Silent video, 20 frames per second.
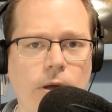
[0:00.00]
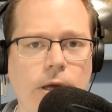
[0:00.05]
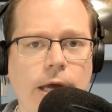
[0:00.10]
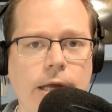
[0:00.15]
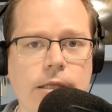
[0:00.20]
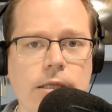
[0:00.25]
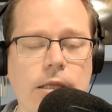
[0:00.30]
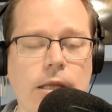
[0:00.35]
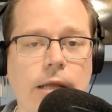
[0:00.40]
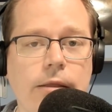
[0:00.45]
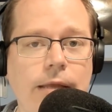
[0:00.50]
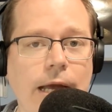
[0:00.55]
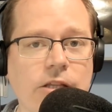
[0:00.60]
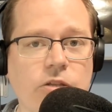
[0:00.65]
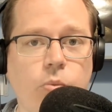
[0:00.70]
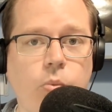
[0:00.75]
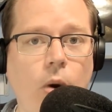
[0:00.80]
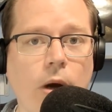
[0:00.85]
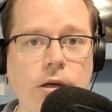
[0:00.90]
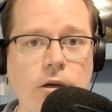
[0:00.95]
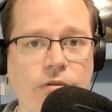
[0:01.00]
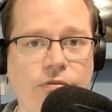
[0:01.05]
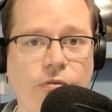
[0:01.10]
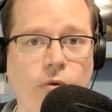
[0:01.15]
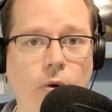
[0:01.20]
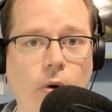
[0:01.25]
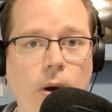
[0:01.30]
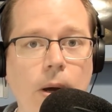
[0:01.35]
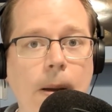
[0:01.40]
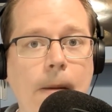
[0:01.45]
It that's
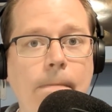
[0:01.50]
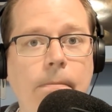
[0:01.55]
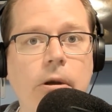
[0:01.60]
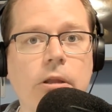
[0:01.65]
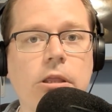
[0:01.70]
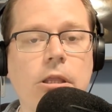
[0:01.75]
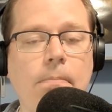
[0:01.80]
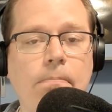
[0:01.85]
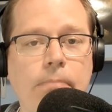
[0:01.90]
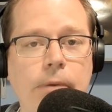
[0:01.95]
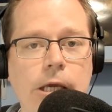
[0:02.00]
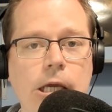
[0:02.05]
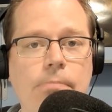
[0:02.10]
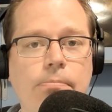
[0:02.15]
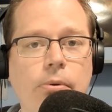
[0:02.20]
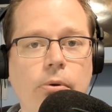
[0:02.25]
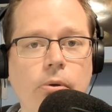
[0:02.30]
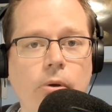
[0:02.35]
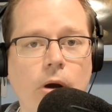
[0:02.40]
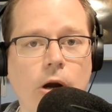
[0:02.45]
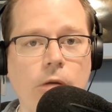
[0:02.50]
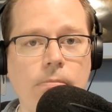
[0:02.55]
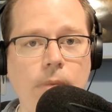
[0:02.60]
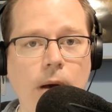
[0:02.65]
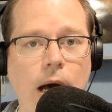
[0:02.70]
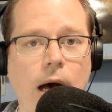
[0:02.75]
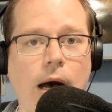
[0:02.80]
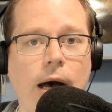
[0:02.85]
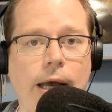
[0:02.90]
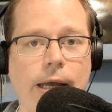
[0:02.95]
wonderful, but the people are
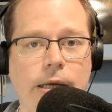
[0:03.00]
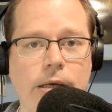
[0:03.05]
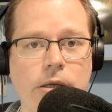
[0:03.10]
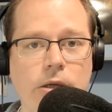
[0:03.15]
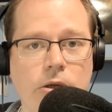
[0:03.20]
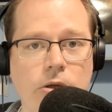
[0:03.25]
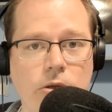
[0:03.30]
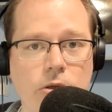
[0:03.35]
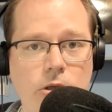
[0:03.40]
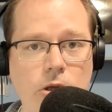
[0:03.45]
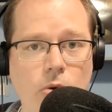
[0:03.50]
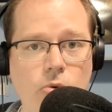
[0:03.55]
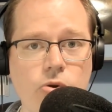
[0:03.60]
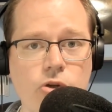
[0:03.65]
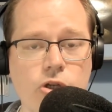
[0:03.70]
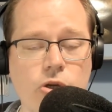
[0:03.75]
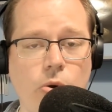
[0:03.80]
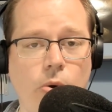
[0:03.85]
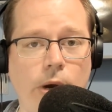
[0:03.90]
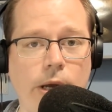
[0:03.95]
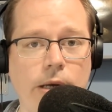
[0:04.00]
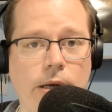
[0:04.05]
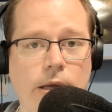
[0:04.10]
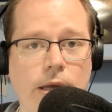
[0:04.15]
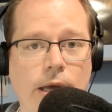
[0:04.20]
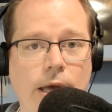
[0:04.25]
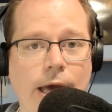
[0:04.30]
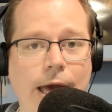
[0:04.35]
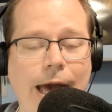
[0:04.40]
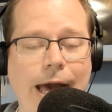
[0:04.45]
behind Dogecoin.
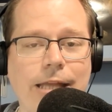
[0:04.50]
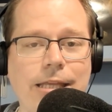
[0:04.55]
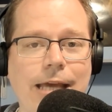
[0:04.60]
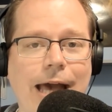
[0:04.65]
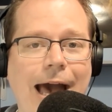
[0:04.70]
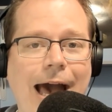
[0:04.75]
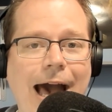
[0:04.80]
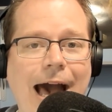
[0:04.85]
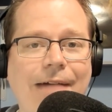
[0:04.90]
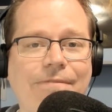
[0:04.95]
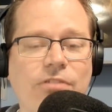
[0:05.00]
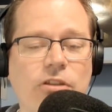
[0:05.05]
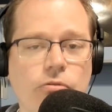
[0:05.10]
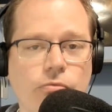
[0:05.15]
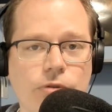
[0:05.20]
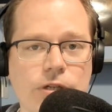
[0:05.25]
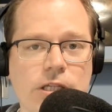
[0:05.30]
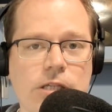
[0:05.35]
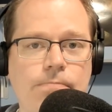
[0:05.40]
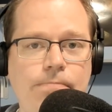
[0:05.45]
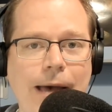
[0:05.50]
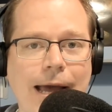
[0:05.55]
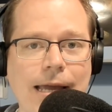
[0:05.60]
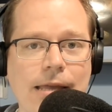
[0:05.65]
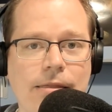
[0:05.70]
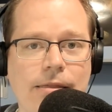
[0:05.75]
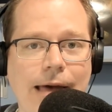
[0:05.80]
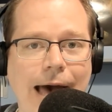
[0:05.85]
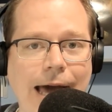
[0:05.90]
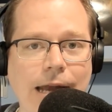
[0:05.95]
And you have to
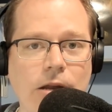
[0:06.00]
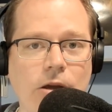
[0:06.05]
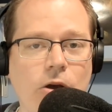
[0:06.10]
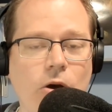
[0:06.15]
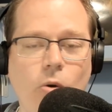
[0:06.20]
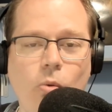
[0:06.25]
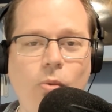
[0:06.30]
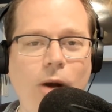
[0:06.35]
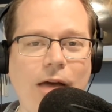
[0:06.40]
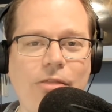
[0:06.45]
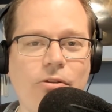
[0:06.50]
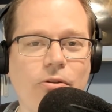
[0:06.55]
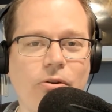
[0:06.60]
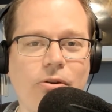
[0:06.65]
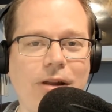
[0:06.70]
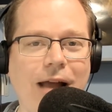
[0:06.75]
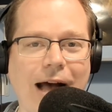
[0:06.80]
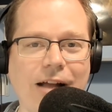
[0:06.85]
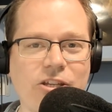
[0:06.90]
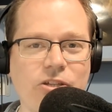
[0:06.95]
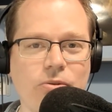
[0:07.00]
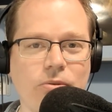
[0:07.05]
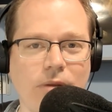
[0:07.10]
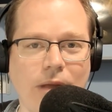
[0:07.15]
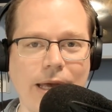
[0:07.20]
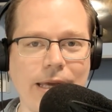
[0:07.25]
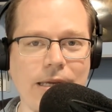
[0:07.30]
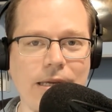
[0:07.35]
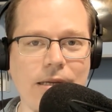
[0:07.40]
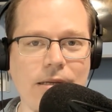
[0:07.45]
respect that whether or not you
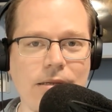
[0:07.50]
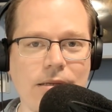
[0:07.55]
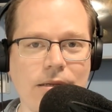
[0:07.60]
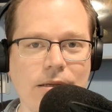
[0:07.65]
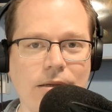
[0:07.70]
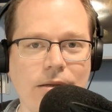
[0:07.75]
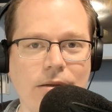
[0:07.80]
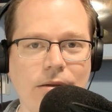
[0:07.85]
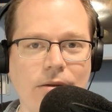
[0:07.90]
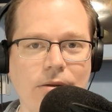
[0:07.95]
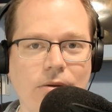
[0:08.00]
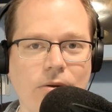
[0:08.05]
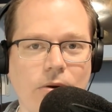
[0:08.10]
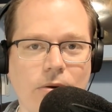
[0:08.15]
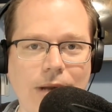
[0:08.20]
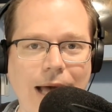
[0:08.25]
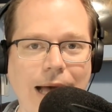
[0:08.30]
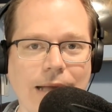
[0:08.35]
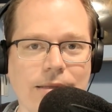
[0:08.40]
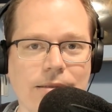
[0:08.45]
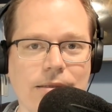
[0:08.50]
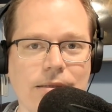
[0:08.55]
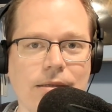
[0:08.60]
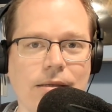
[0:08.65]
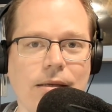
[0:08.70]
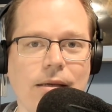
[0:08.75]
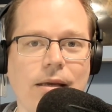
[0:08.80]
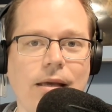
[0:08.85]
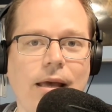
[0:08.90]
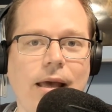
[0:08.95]
like it or not.
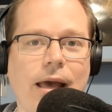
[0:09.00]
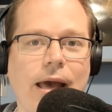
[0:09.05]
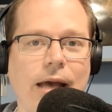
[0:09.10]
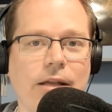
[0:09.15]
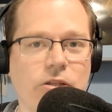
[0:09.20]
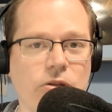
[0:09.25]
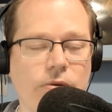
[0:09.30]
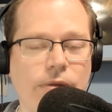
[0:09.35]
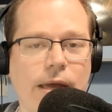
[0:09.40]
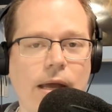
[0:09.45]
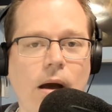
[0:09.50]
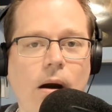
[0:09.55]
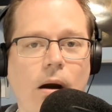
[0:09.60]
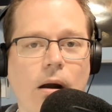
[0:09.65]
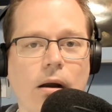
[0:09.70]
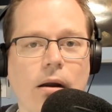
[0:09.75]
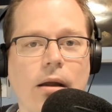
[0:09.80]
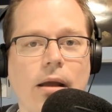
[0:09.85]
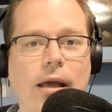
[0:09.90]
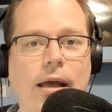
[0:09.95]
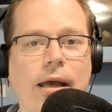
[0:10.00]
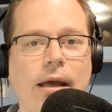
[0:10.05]
And so they are.